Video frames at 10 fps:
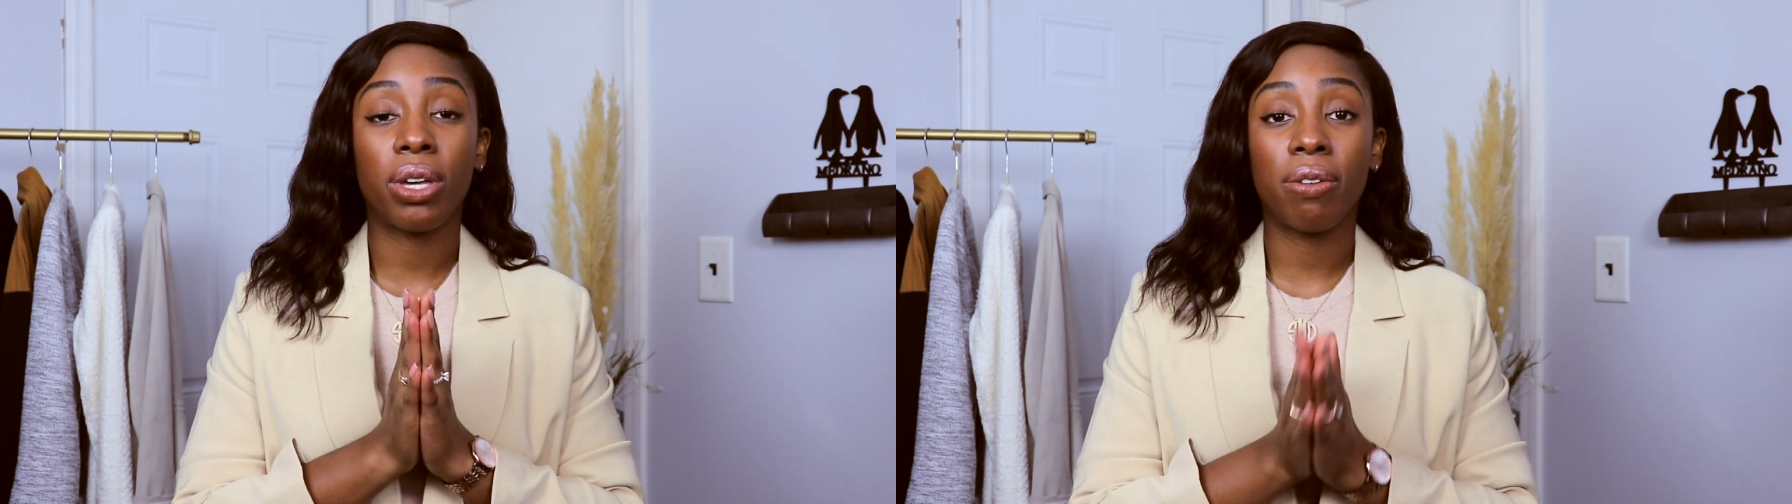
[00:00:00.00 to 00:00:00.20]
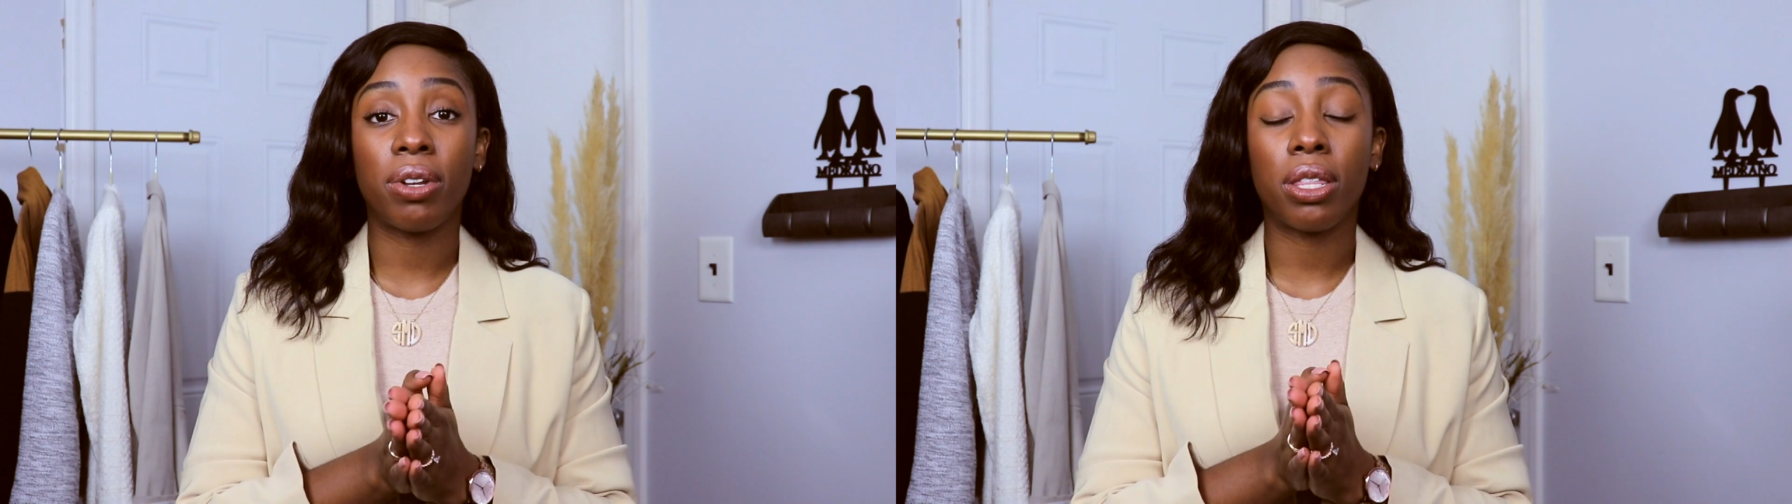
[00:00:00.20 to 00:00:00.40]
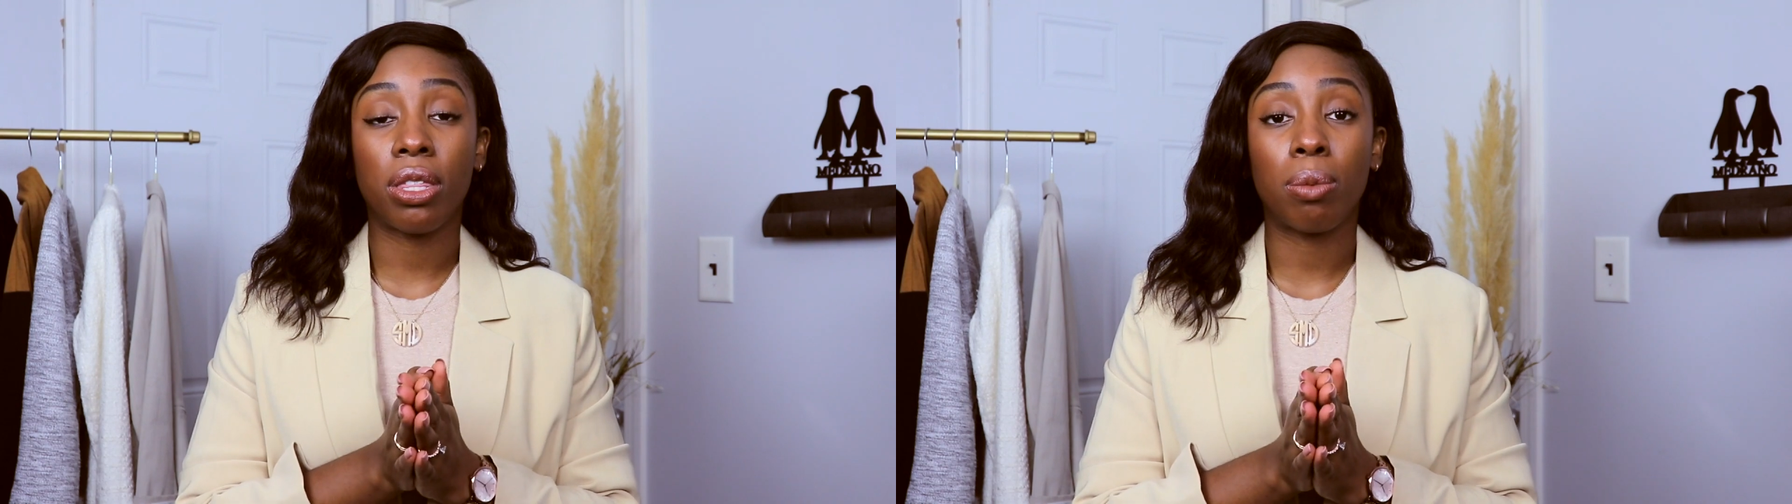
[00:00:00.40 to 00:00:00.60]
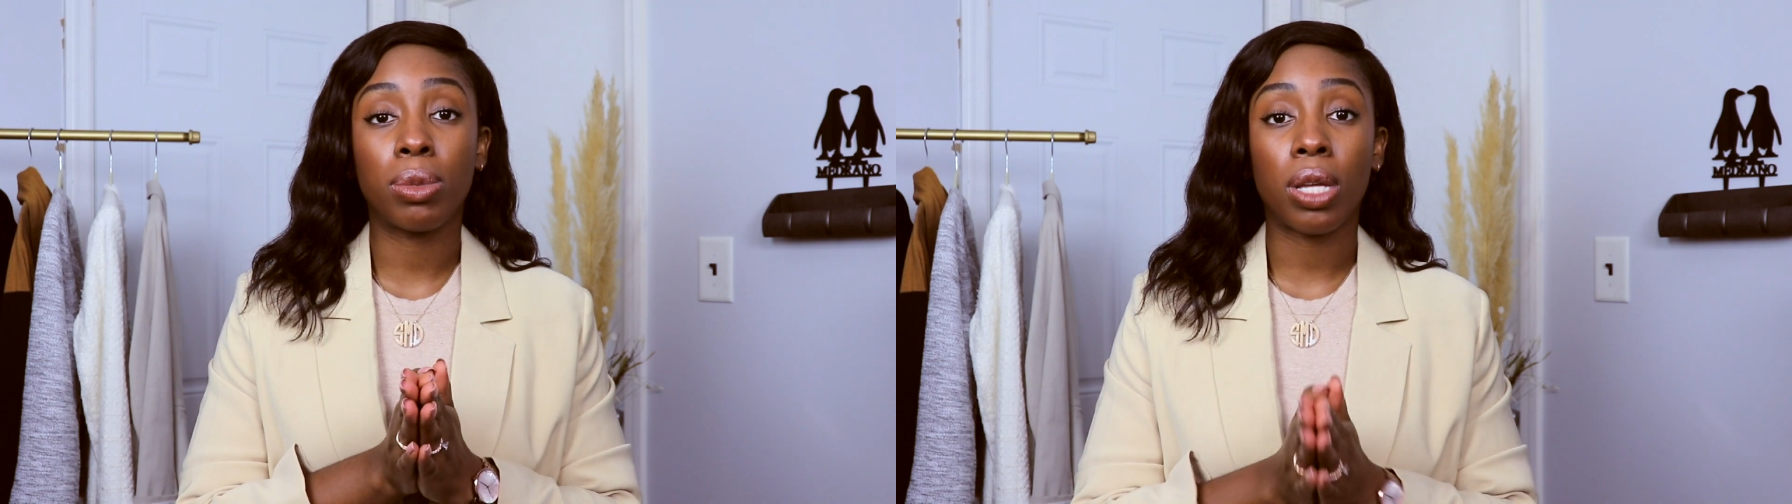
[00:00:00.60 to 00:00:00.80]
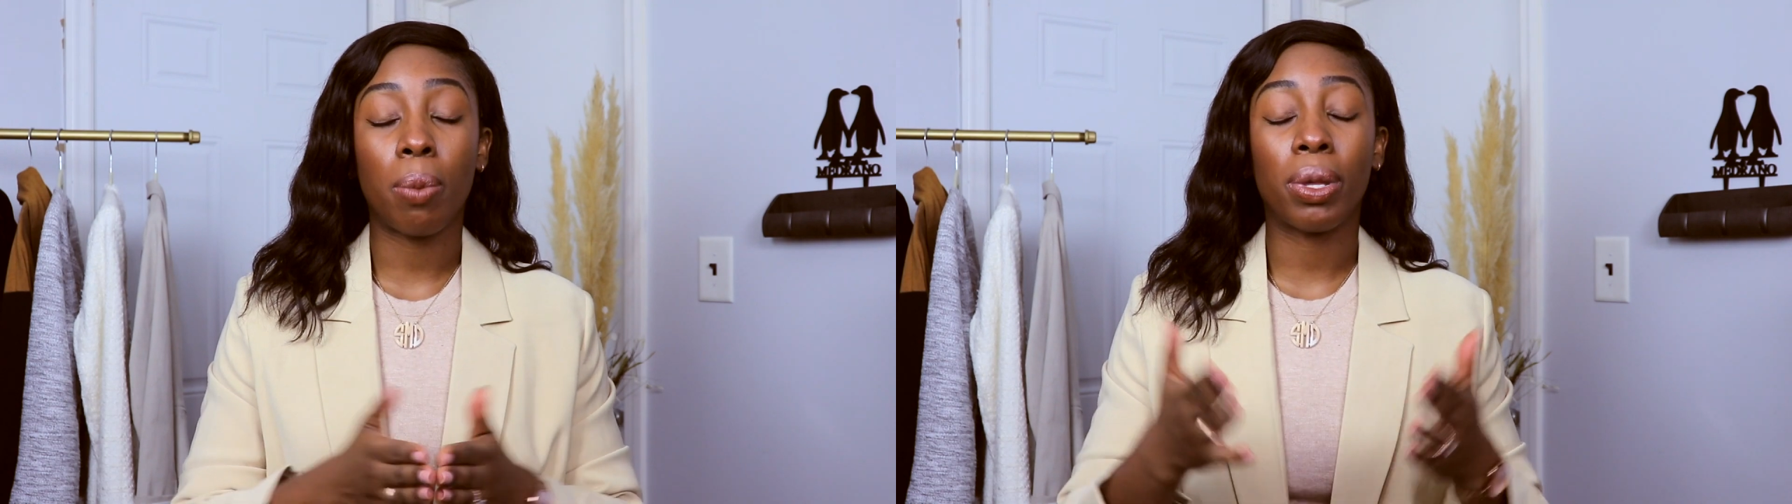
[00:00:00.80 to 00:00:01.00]
give it a
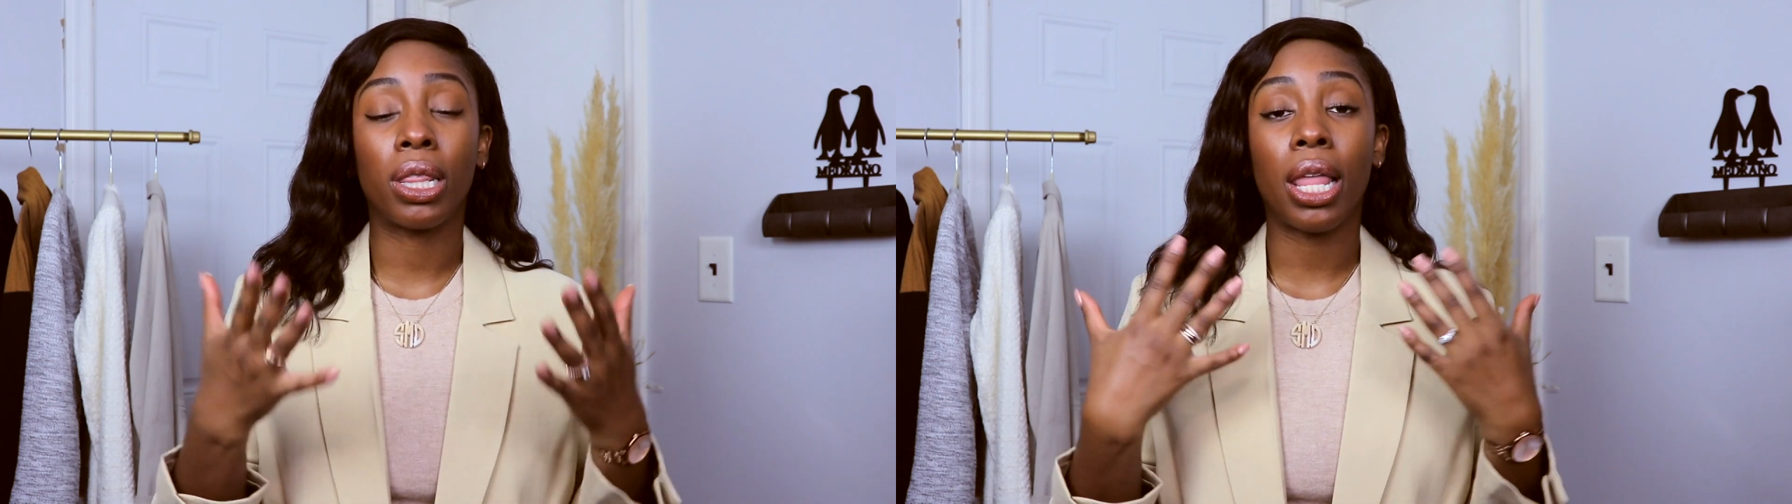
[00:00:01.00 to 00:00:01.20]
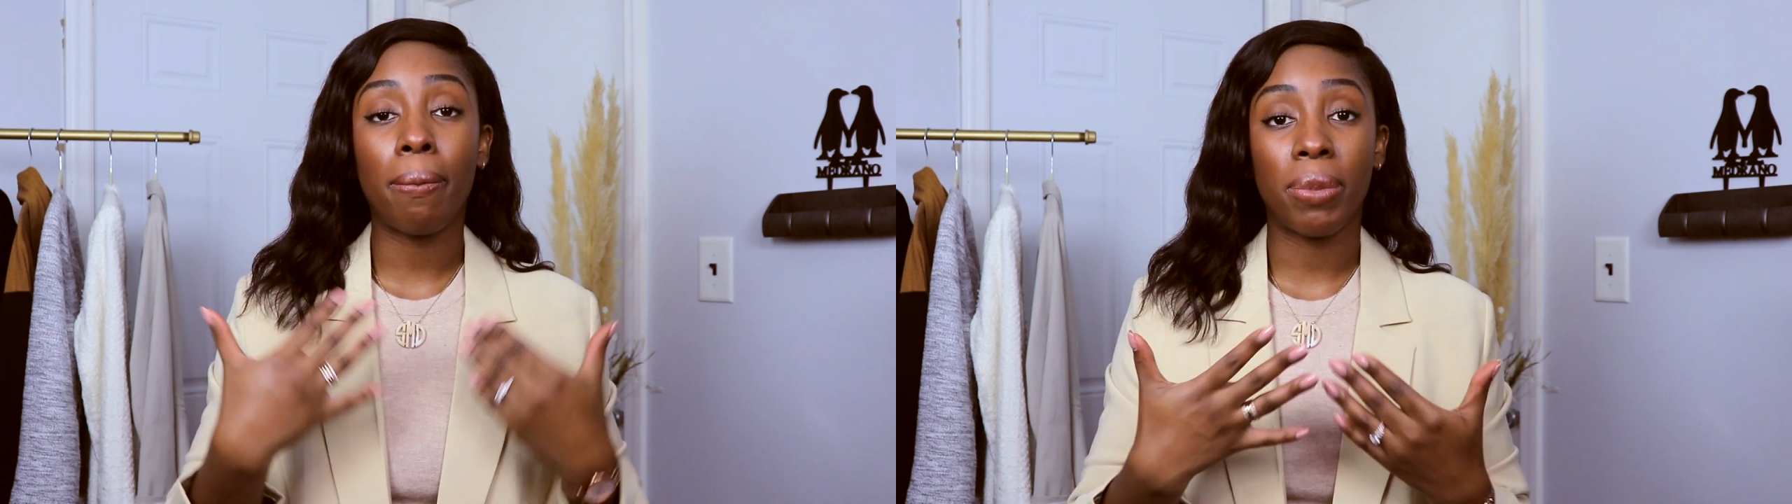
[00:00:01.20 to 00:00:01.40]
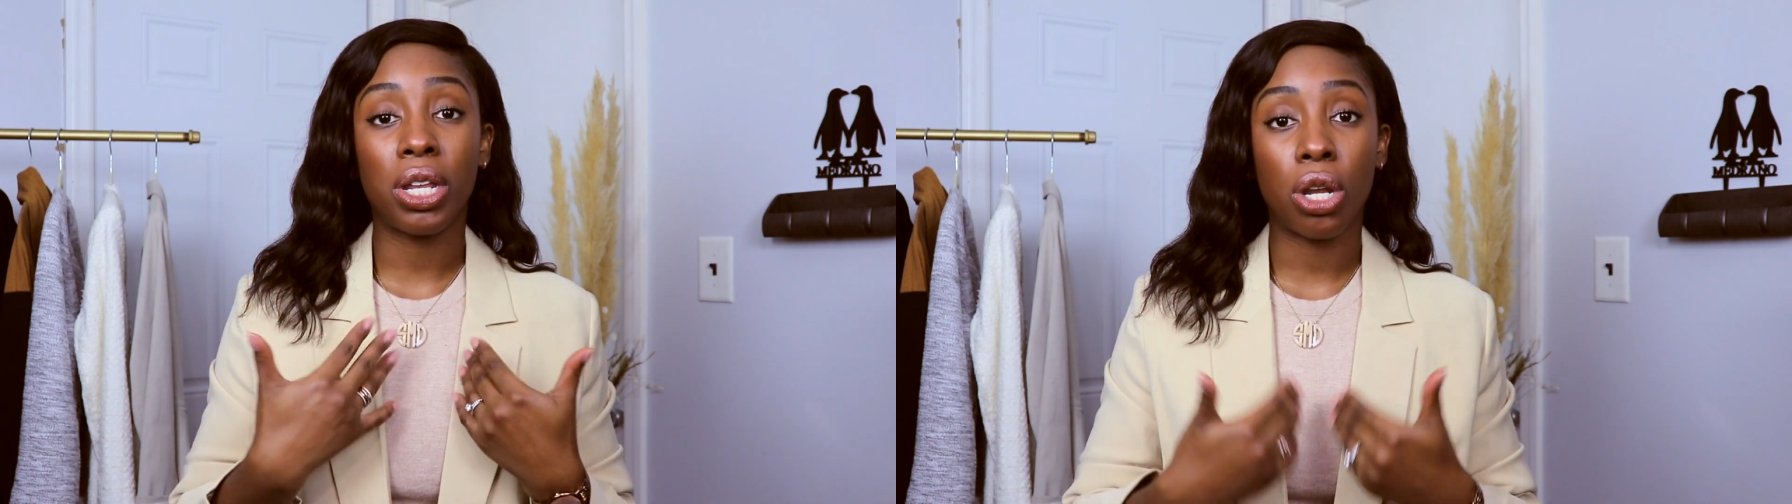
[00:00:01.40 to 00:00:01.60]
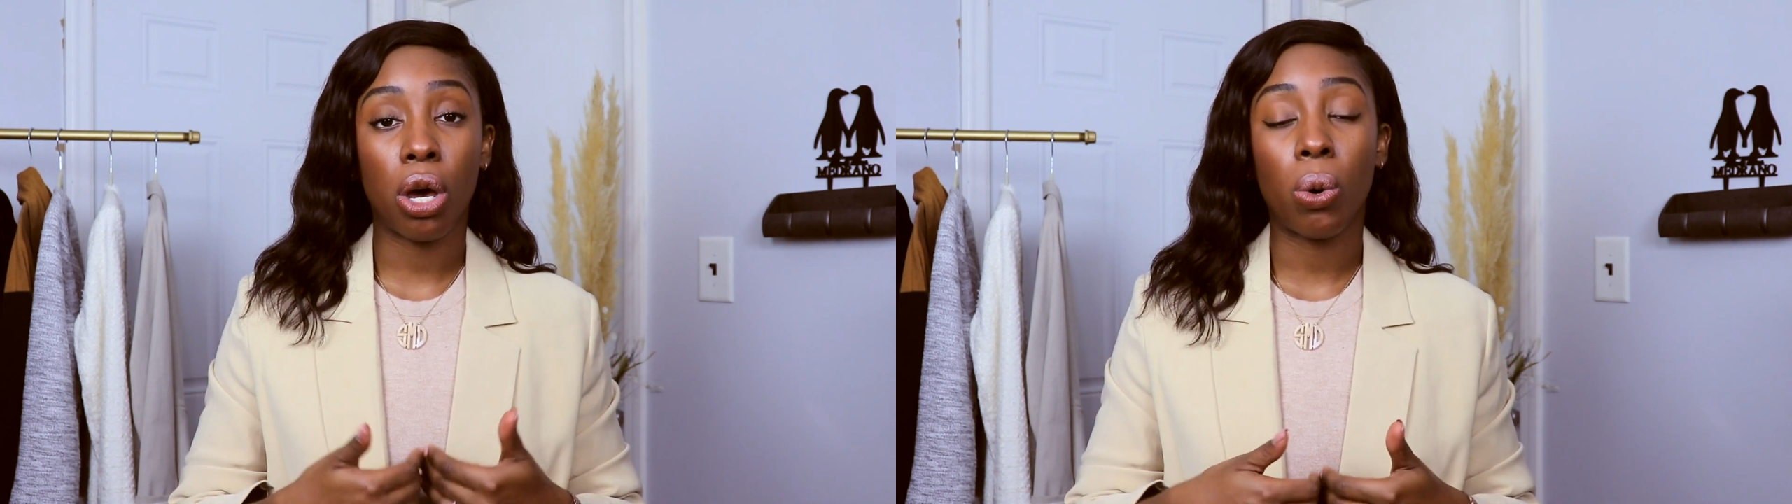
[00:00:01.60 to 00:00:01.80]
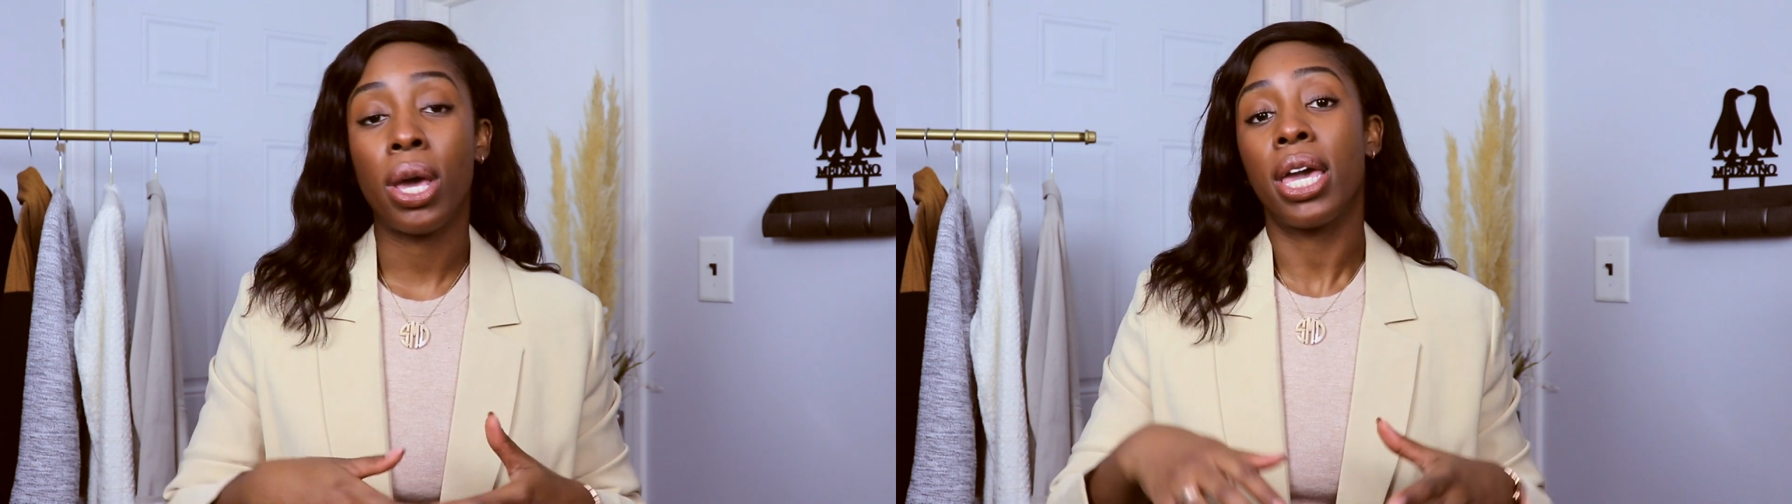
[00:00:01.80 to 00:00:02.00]
thumbs up and let me
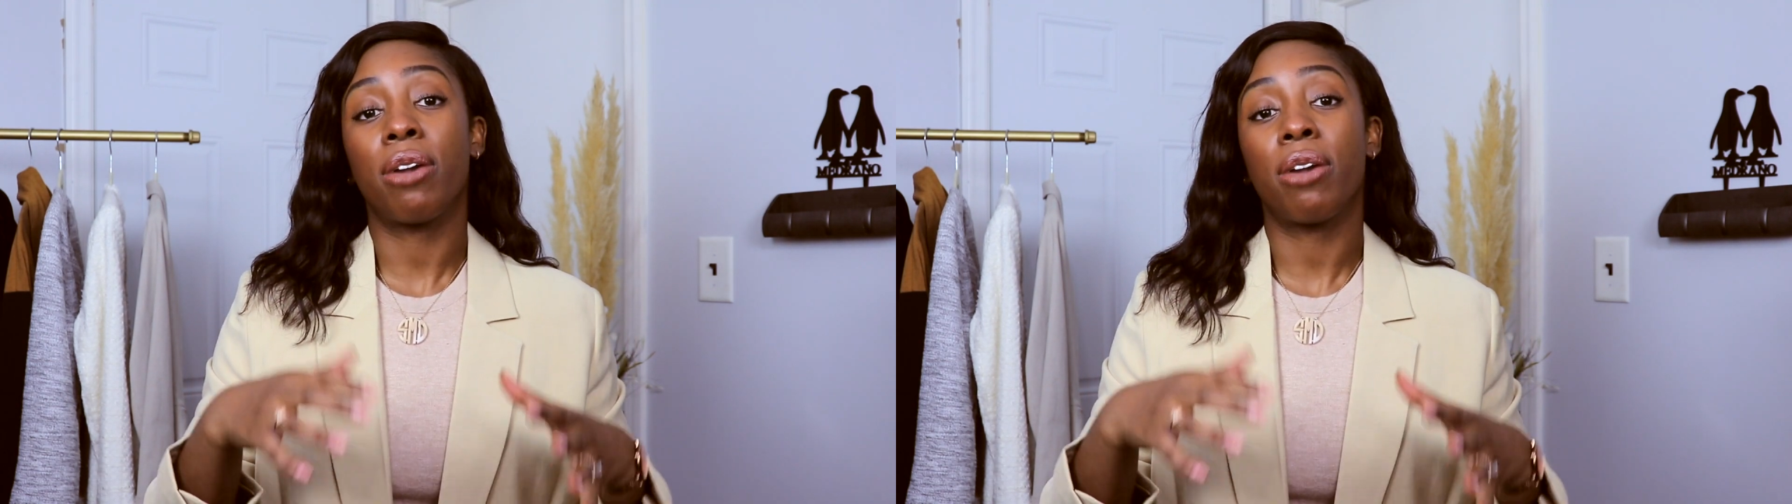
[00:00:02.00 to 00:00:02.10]
know